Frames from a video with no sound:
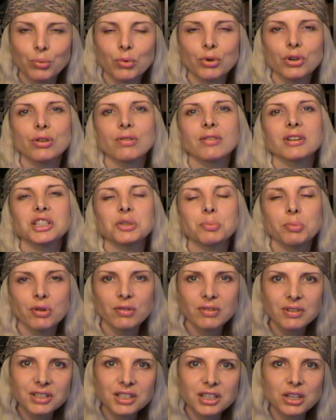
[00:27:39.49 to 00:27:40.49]
what you're
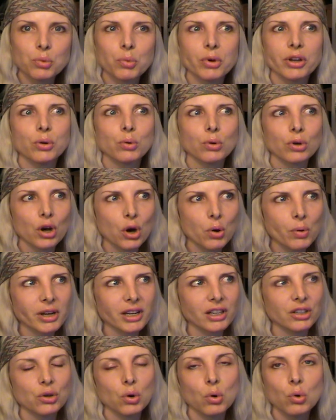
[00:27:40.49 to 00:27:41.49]
experiencing, where you're
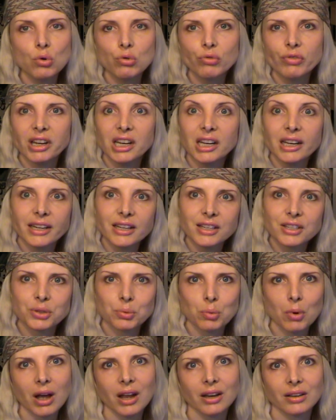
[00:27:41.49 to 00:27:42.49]
going, and all really
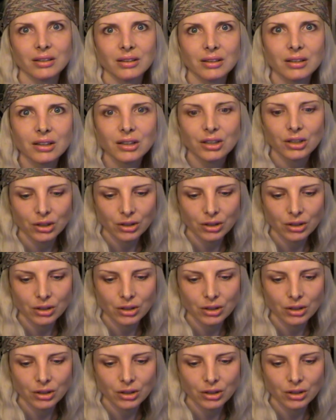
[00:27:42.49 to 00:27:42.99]
is one.